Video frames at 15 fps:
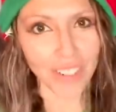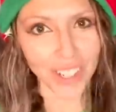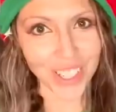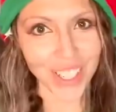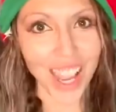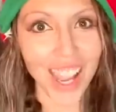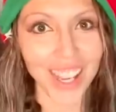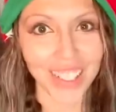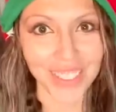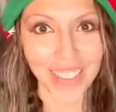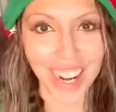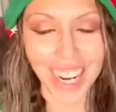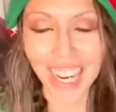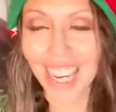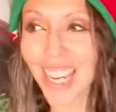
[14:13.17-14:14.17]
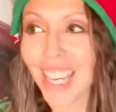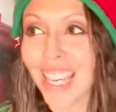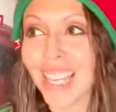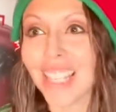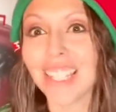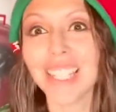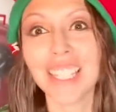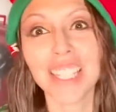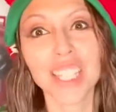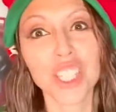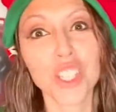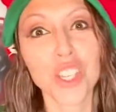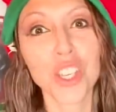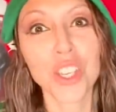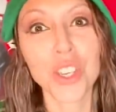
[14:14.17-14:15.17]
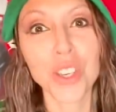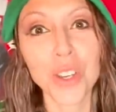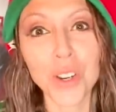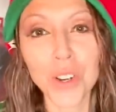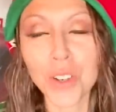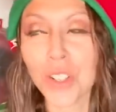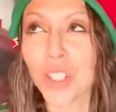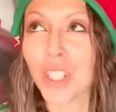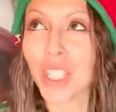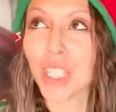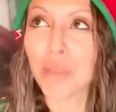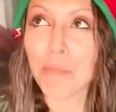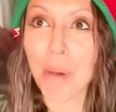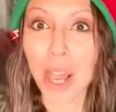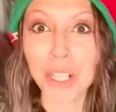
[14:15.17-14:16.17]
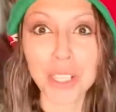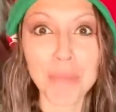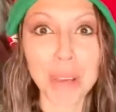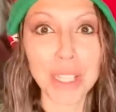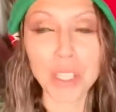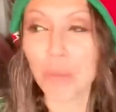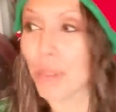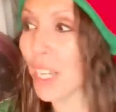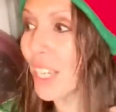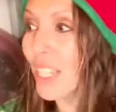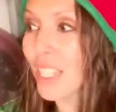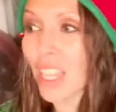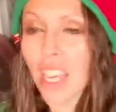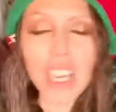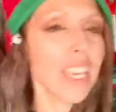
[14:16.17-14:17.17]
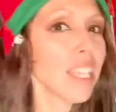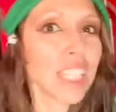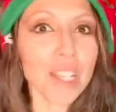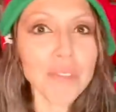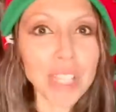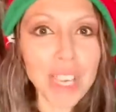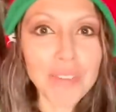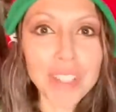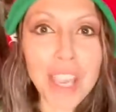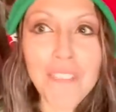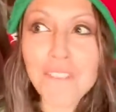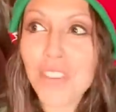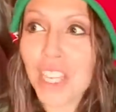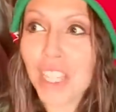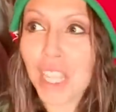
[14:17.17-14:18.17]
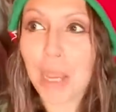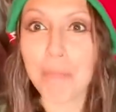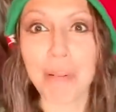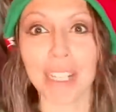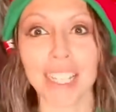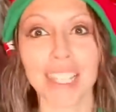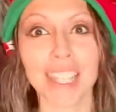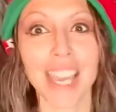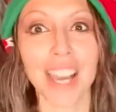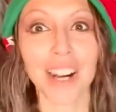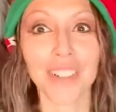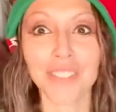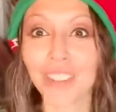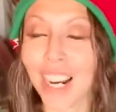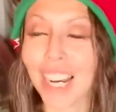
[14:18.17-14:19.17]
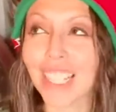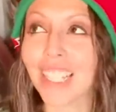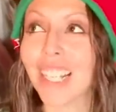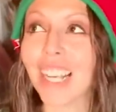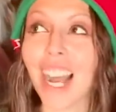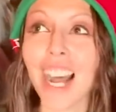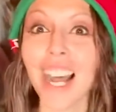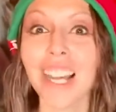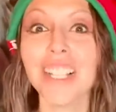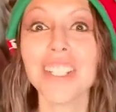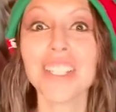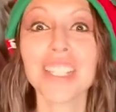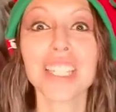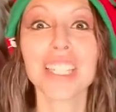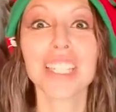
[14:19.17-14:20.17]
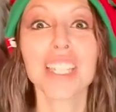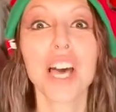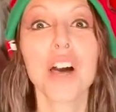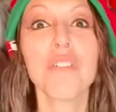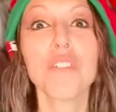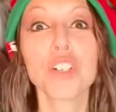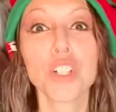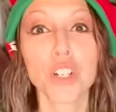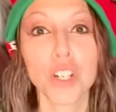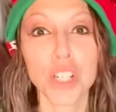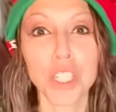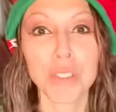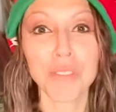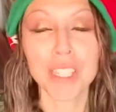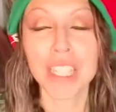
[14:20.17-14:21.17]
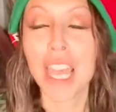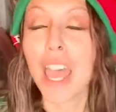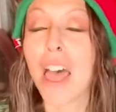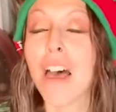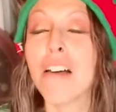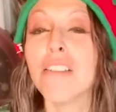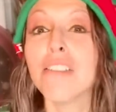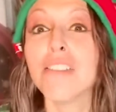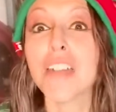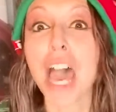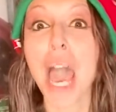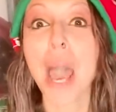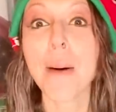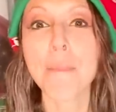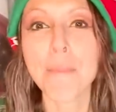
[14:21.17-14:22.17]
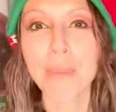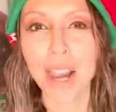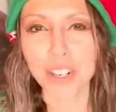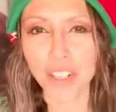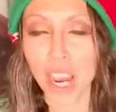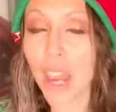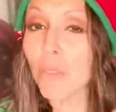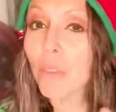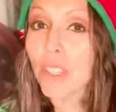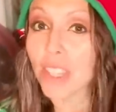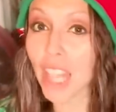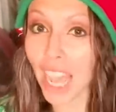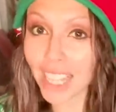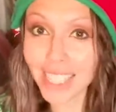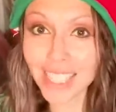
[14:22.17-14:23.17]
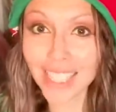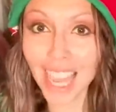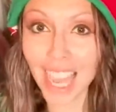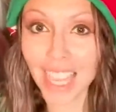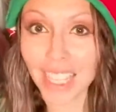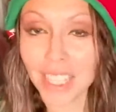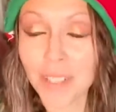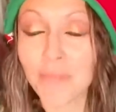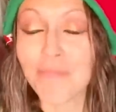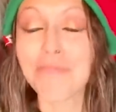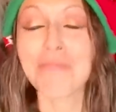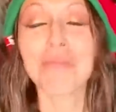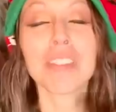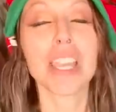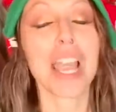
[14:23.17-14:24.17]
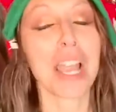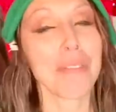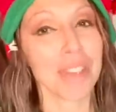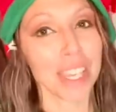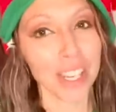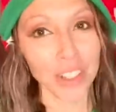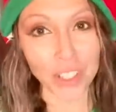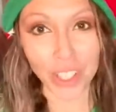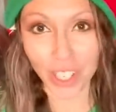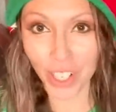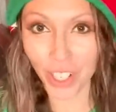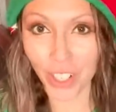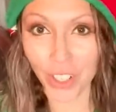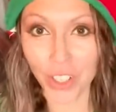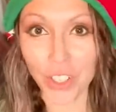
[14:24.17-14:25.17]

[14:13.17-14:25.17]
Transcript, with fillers: done, right? This is huge. This is monumental because sometimes I feel like Buddy the Elf, right? Like I just love Christmas that much. And with that said, I'm here to encourage you